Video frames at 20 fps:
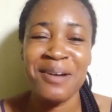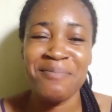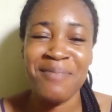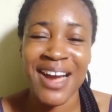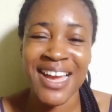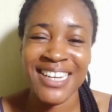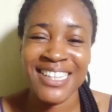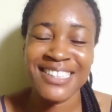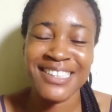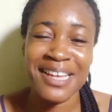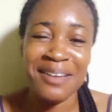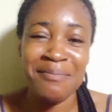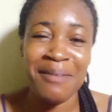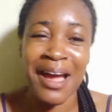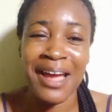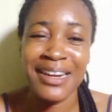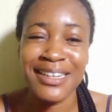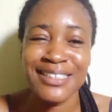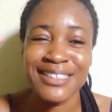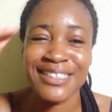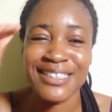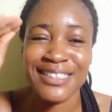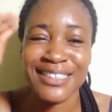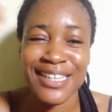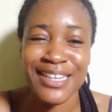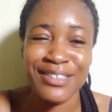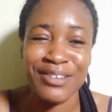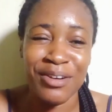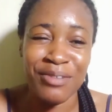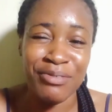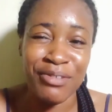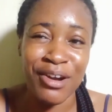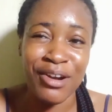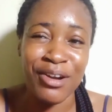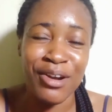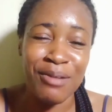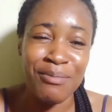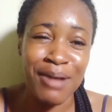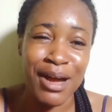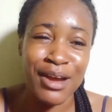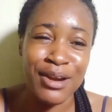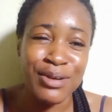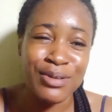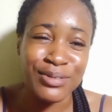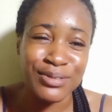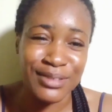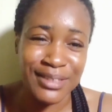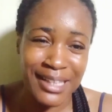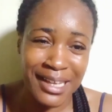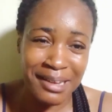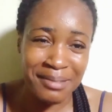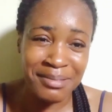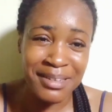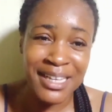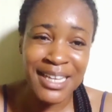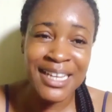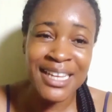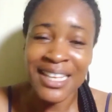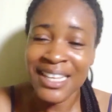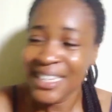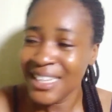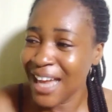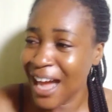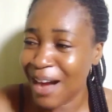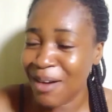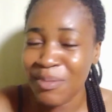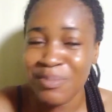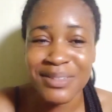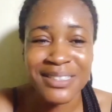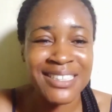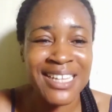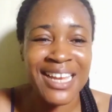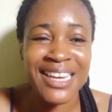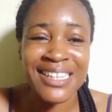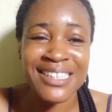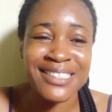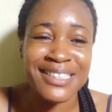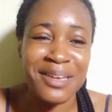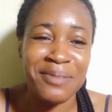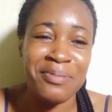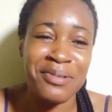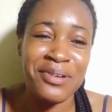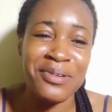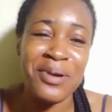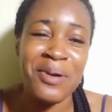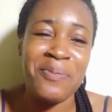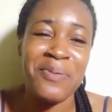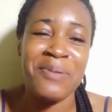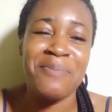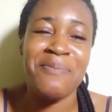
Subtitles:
By the time I reach the stage of all gum and root to them, I'll be selling skipping rope